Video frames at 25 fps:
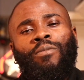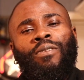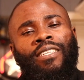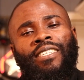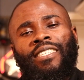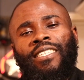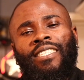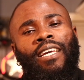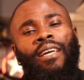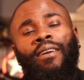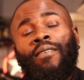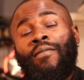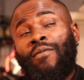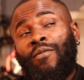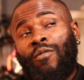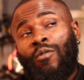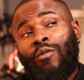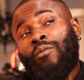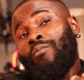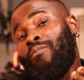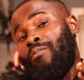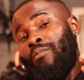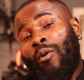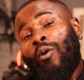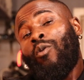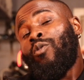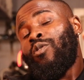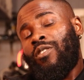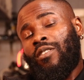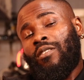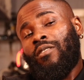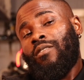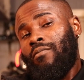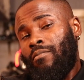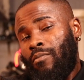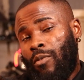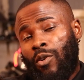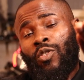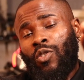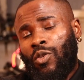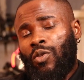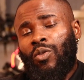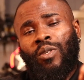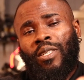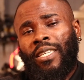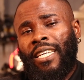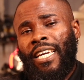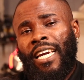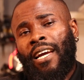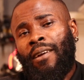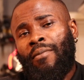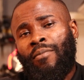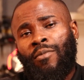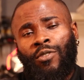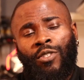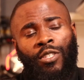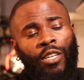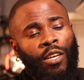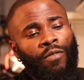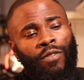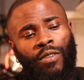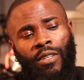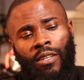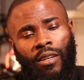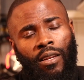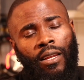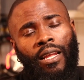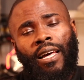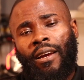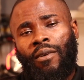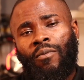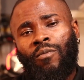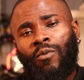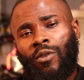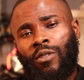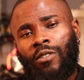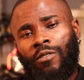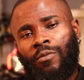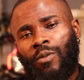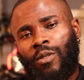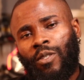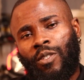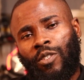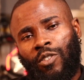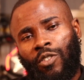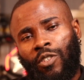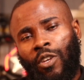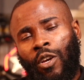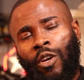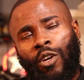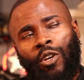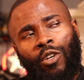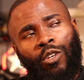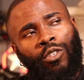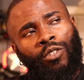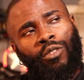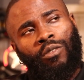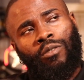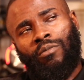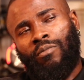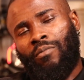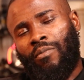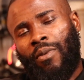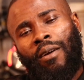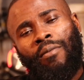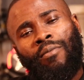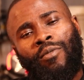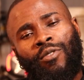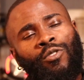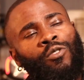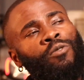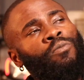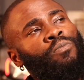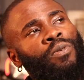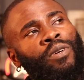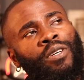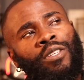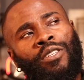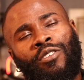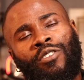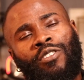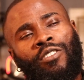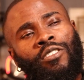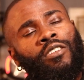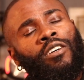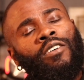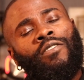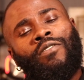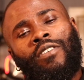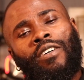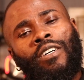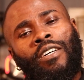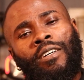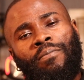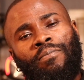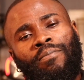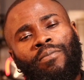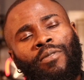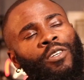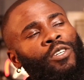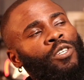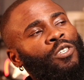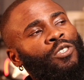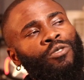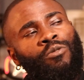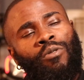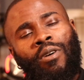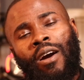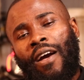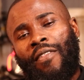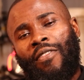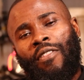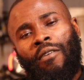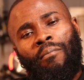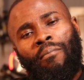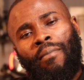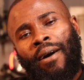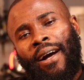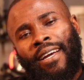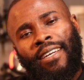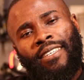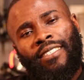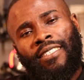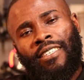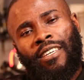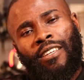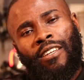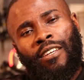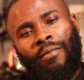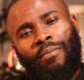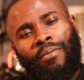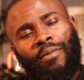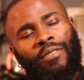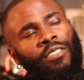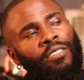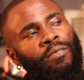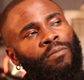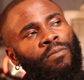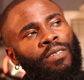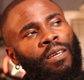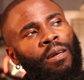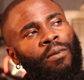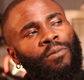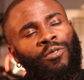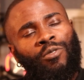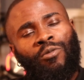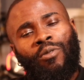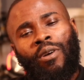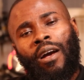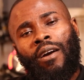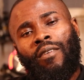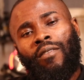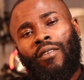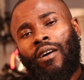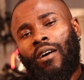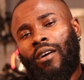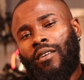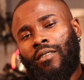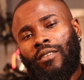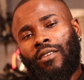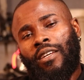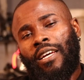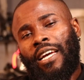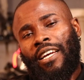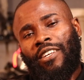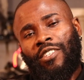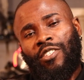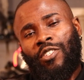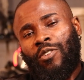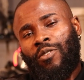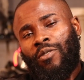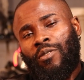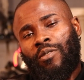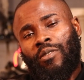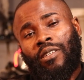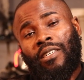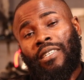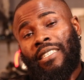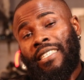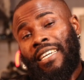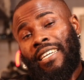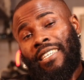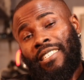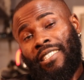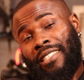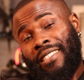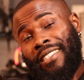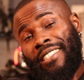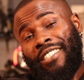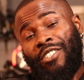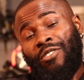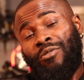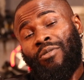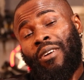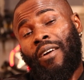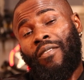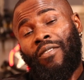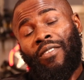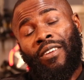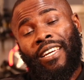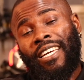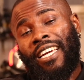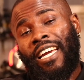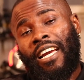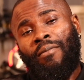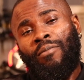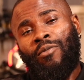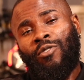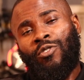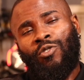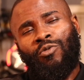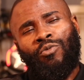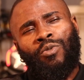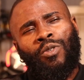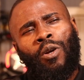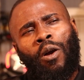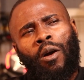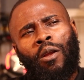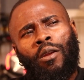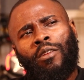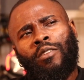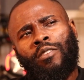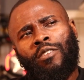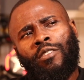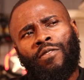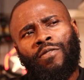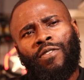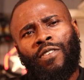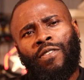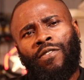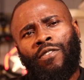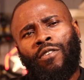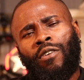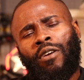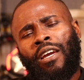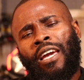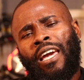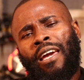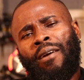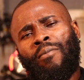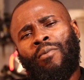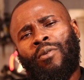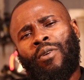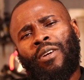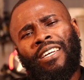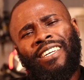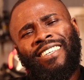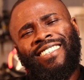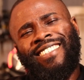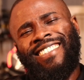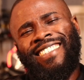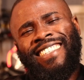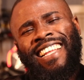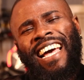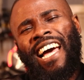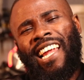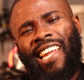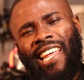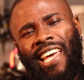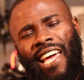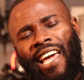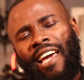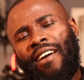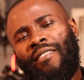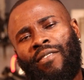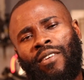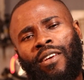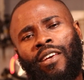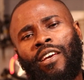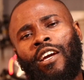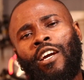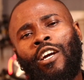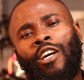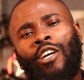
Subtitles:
be the same for most of your cameras, even the light ones, because remember, you putting your stuff up, you have the mic set up, and sometimes you have other external connection that you have on the camera. So regardless of if your camera is not heavy,